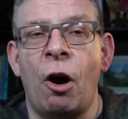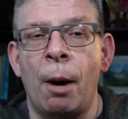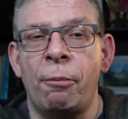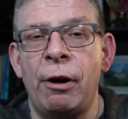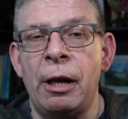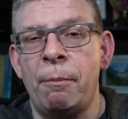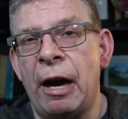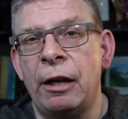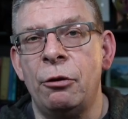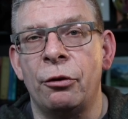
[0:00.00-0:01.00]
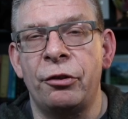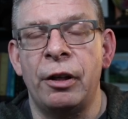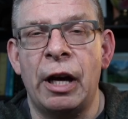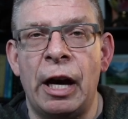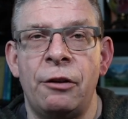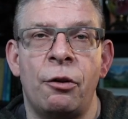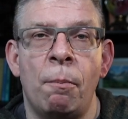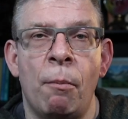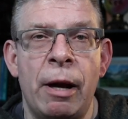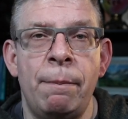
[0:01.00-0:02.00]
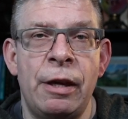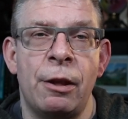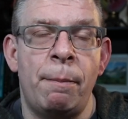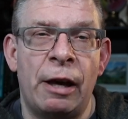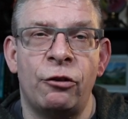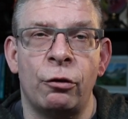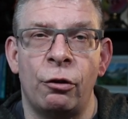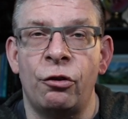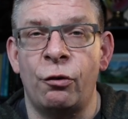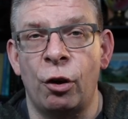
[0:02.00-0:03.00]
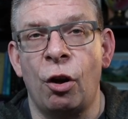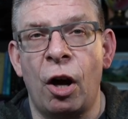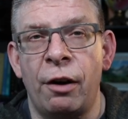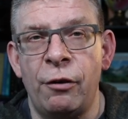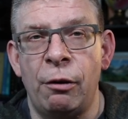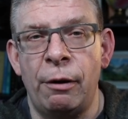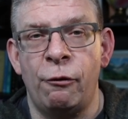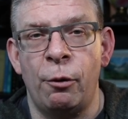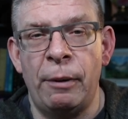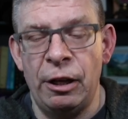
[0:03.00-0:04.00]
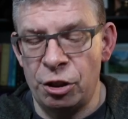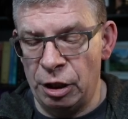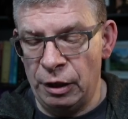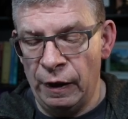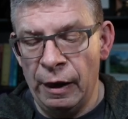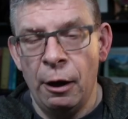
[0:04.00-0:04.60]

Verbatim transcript: operating manuals and guides might be the best source for a lot of your information.